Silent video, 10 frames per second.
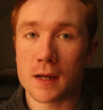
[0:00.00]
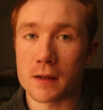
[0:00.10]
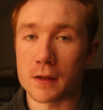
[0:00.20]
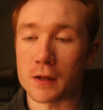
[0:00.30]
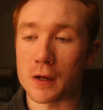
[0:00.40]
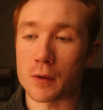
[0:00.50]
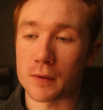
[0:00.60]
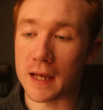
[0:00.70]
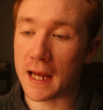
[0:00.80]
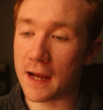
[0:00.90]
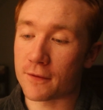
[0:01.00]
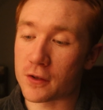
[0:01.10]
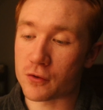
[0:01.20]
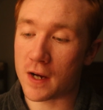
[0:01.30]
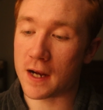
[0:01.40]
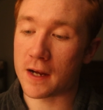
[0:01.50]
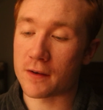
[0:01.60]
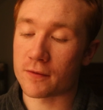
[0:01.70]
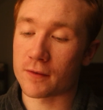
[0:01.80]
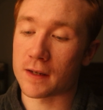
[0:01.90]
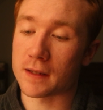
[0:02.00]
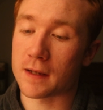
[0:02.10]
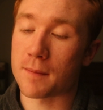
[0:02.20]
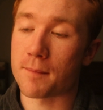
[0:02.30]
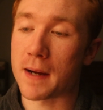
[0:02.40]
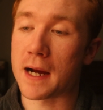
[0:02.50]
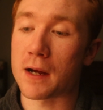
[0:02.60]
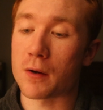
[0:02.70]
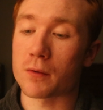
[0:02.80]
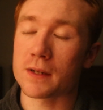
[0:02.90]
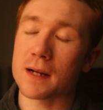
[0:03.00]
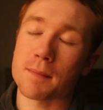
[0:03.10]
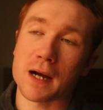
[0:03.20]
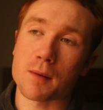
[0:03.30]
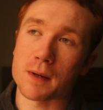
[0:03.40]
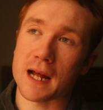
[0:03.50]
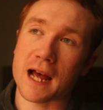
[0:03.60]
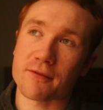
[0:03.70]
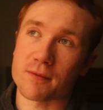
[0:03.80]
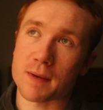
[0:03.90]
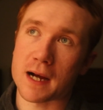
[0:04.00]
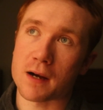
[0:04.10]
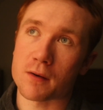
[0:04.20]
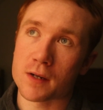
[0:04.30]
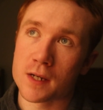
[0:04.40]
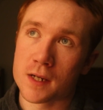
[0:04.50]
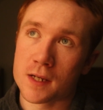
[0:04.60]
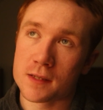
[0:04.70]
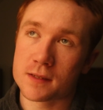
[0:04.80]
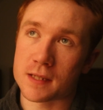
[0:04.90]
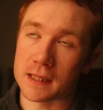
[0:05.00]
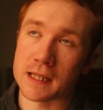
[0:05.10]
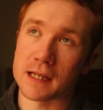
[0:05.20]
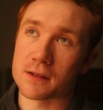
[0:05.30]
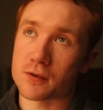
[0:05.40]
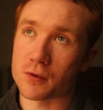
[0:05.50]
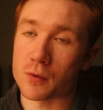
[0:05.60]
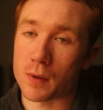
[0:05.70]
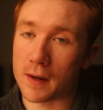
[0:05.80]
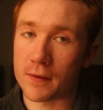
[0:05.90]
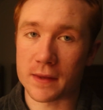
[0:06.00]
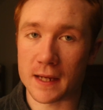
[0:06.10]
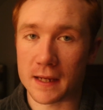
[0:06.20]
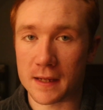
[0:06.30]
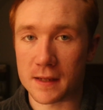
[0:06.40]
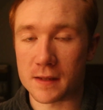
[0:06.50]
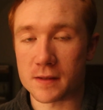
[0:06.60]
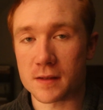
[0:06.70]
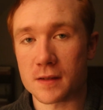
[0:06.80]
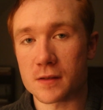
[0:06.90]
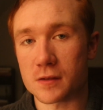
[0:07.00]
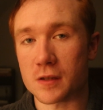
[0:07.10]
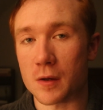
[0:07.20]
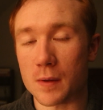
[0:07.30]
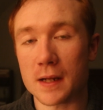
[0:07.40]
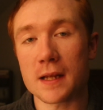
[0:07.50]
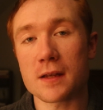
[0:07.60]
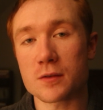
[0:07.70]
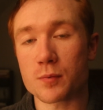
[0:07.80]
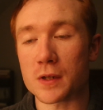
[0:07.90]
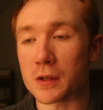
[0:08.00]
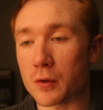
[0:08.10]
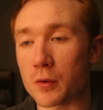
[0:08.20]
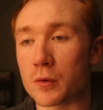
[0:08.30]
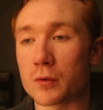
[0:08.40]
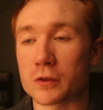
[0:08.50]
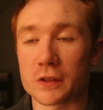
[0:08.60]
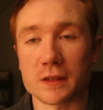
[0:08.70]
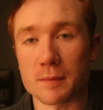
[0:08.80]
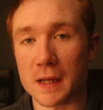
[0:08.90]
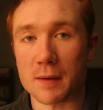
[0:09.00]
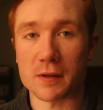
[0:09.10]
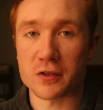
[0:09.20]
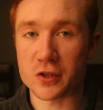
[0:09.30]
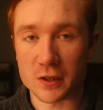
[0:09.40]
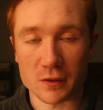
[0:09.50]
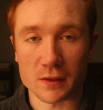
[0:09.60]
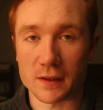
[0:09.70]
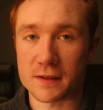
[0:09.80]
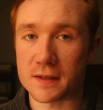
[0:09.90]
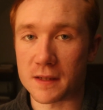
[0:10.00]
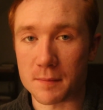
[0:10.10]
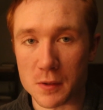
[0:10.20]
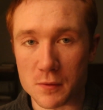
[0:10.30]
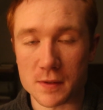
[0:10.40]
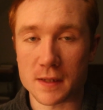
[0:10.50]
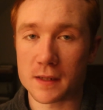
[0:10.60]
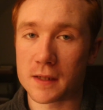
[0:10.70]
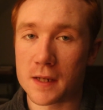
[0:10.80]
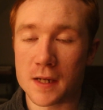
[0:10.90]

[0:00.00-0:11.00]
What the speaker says: you know, they have to drive like a mile, not a mile, but half a mile to get to where everything is. So it is pretty cool just to be able to chill and listen to music,